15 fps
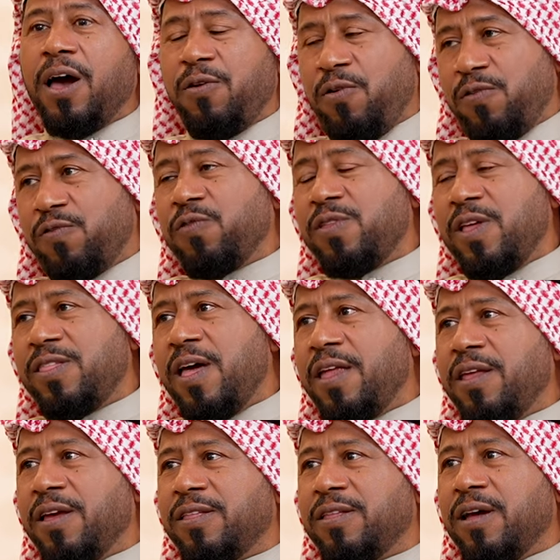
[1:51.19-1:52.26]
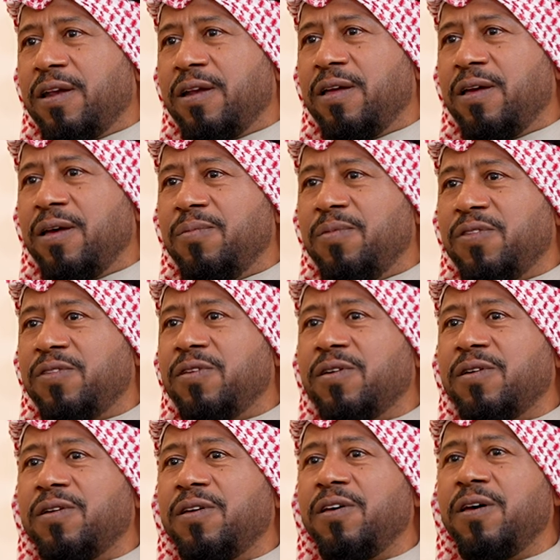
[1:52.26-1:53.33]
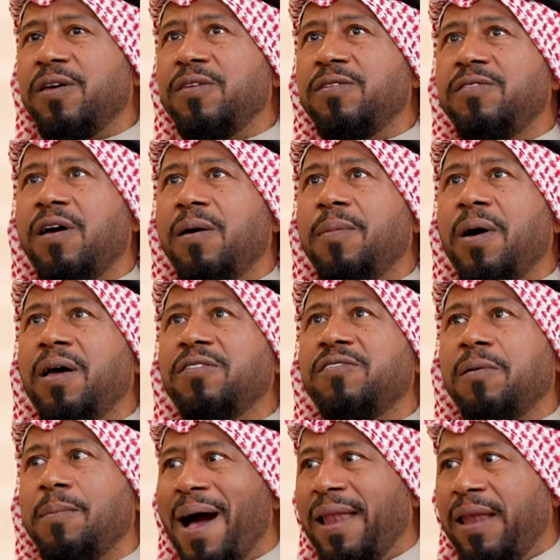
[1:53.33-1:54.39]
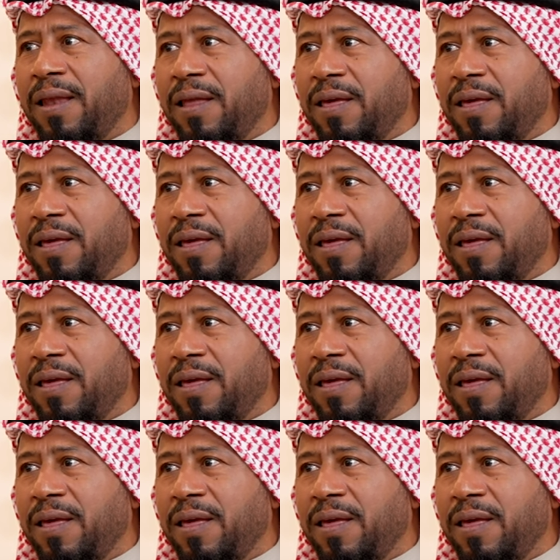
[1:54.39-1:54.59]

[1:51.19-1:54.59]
And also the director, Mr. Jamal.